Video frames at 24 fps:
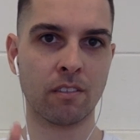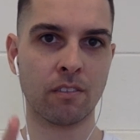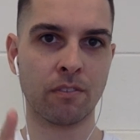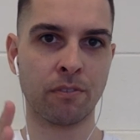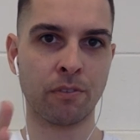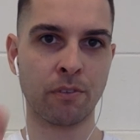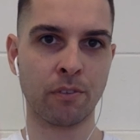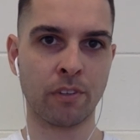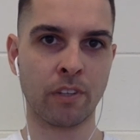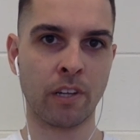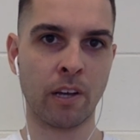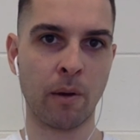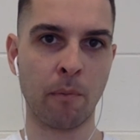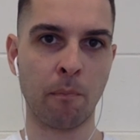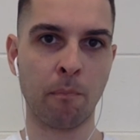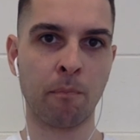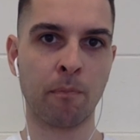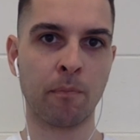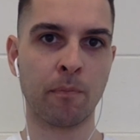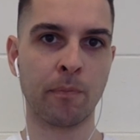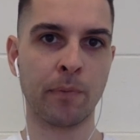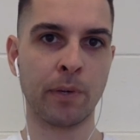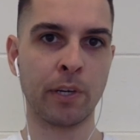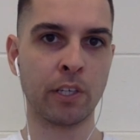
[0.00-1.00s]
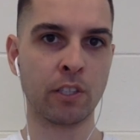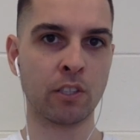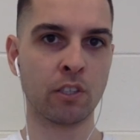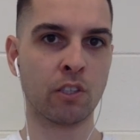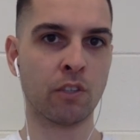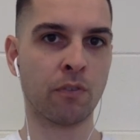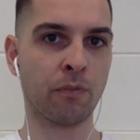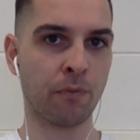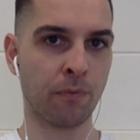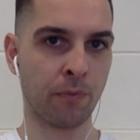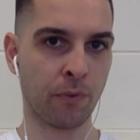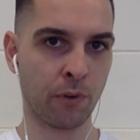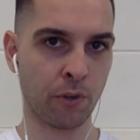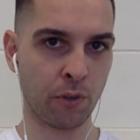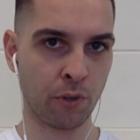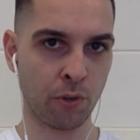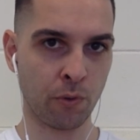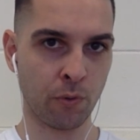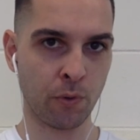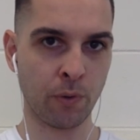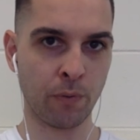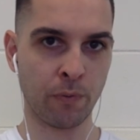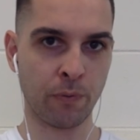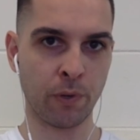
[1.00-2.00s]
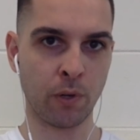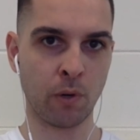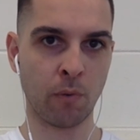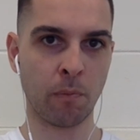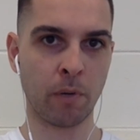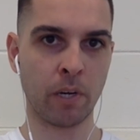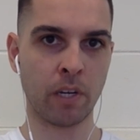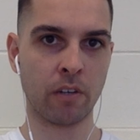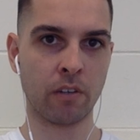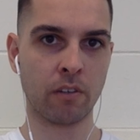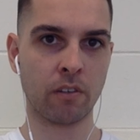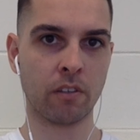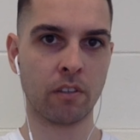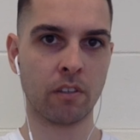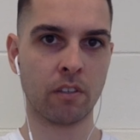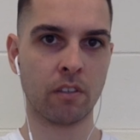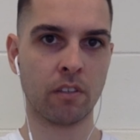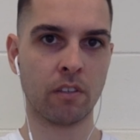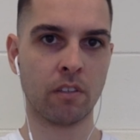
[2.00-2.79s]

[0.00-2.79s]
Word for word: for them. It's for you to feel better.